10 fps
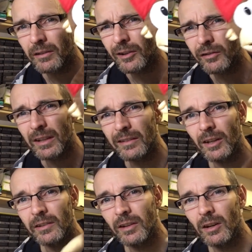so
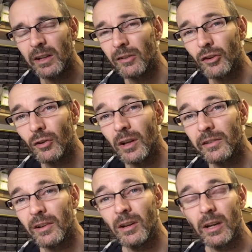£6.99 and
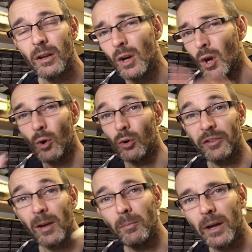£2.99, or
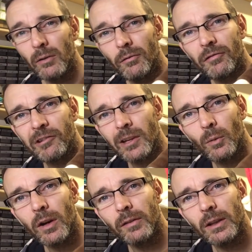£10 and free,
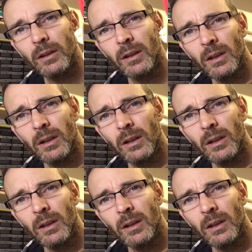whatever.